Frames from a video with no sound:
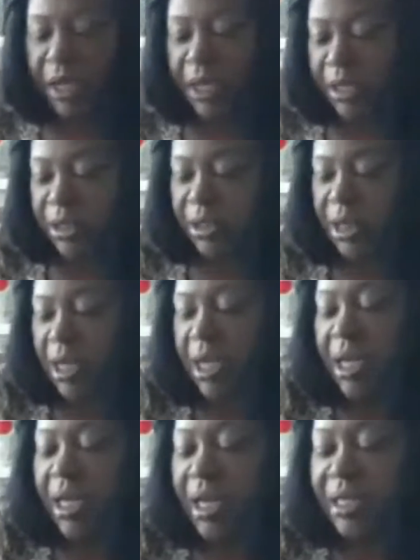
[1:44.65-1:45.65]

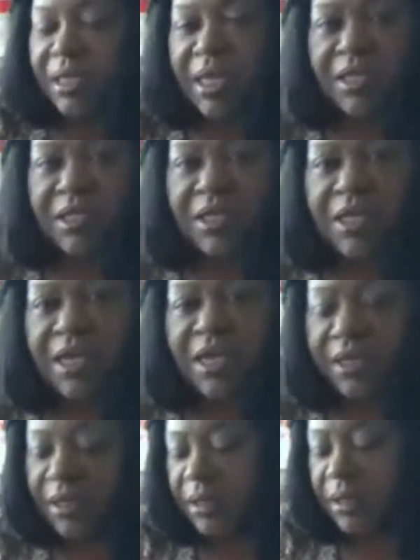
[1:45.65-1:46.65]
Let's get to
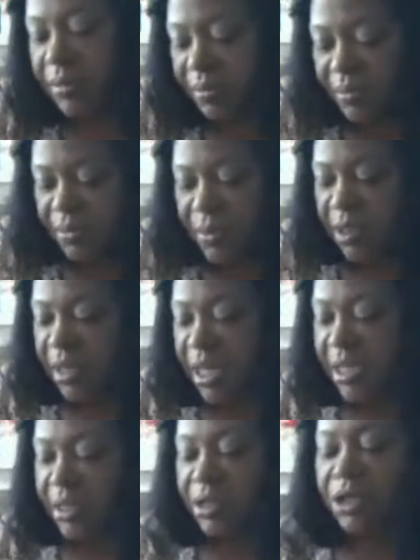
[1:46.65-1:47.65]
this. Now
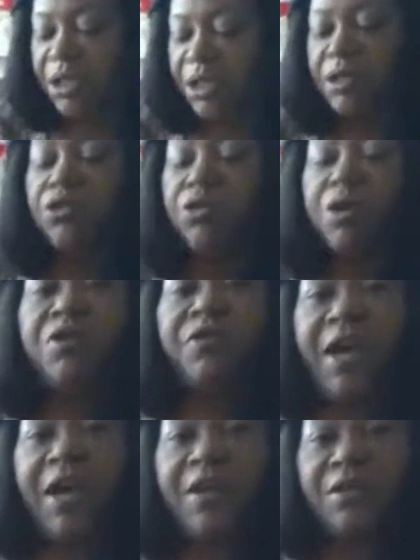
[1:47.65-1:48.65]
these are just drawer
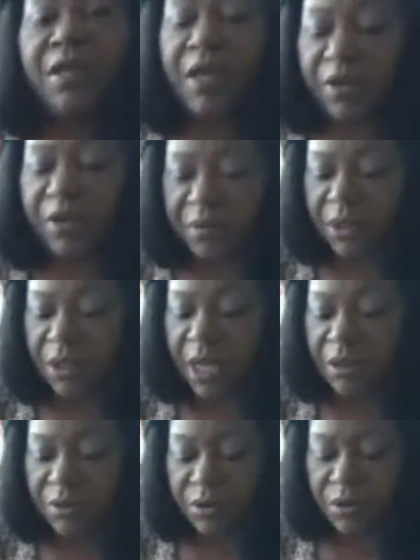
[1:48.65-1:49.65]
dividers I got from the
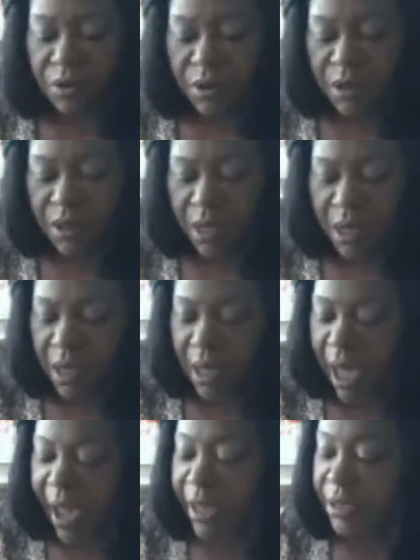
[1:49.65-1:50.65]
dollar store.
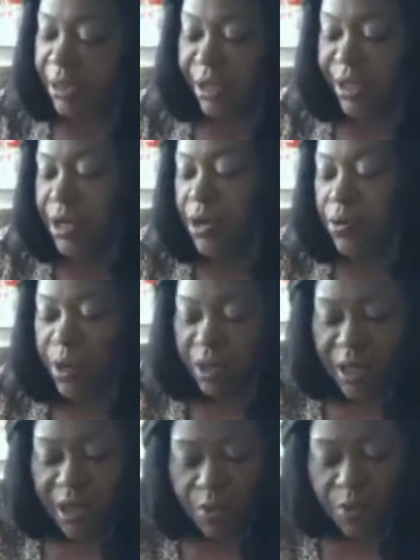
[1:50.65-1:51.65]
I actually didn't know what
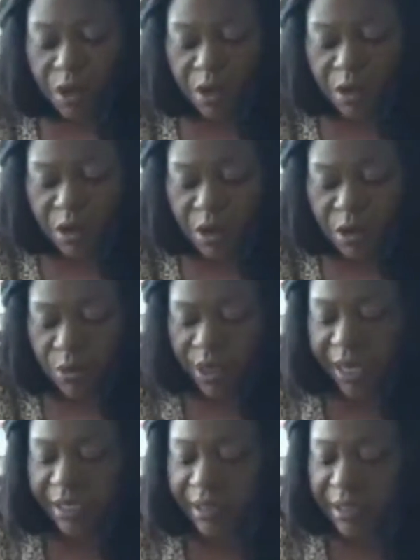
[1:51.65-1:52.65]
they were. When
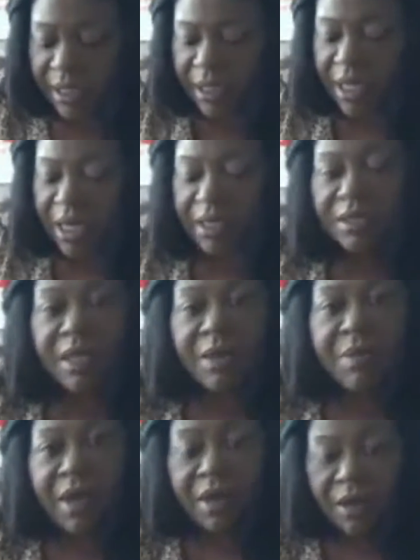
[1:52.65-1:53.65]
I see things that
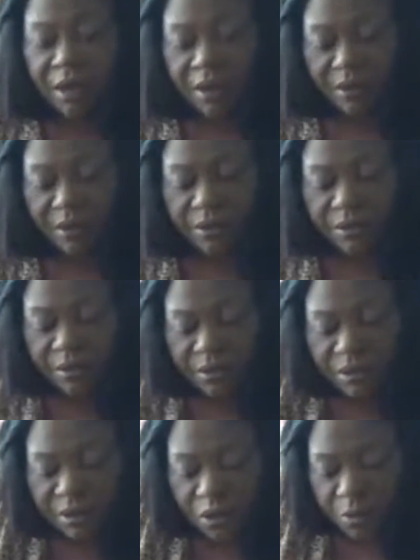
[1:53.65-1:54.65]
make a good
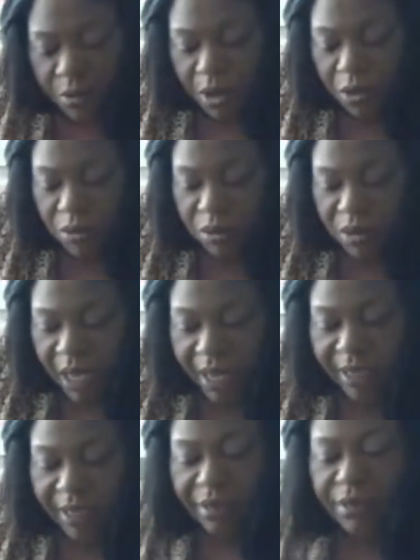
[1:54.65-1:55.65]
soap mold, I
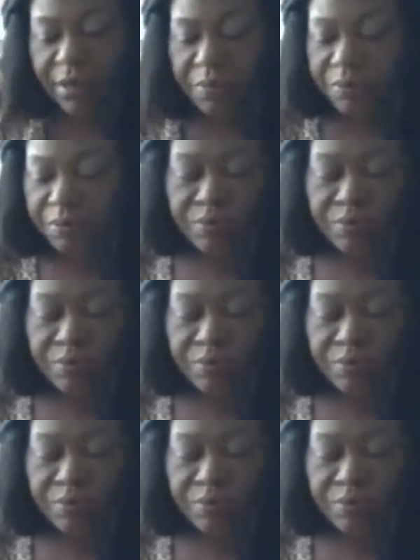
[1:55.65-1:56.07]
get them.